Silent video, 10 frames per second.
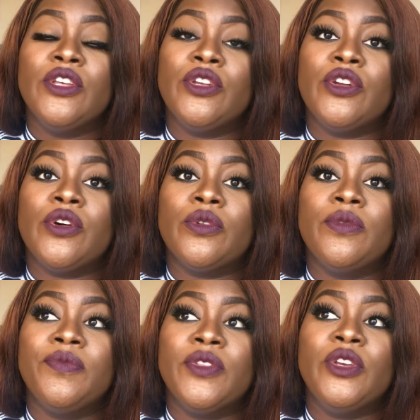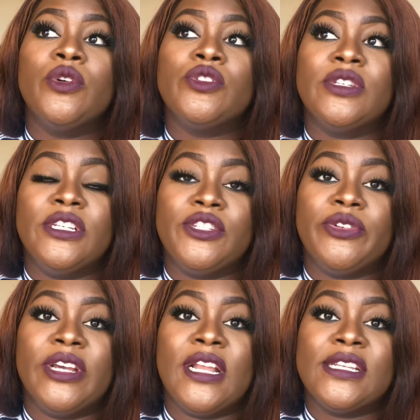You also need
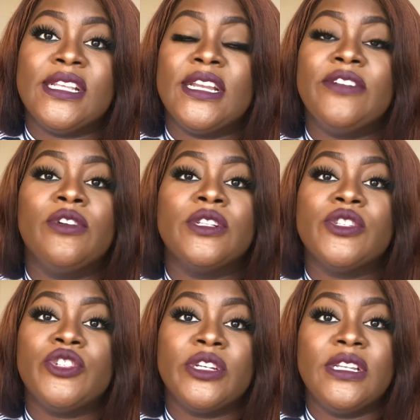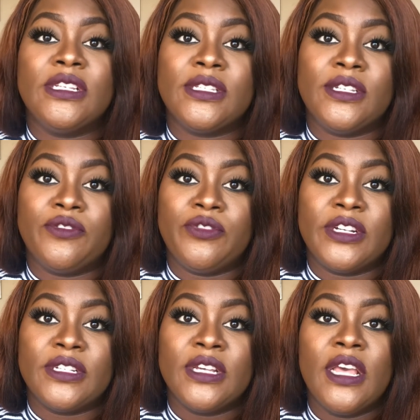to realize that everyone's journey is
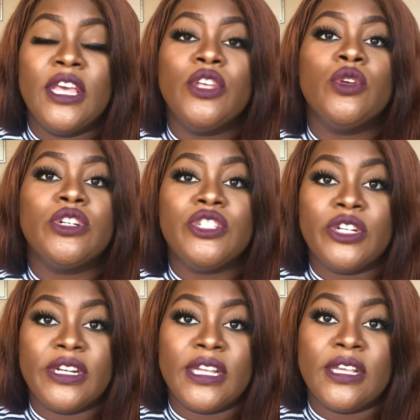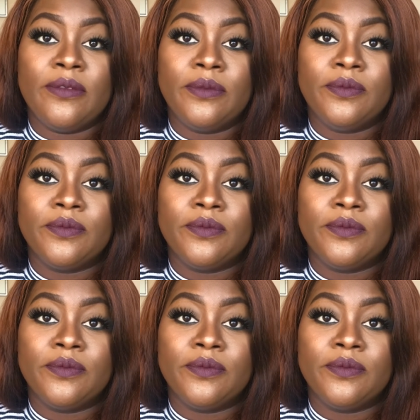different. Your journey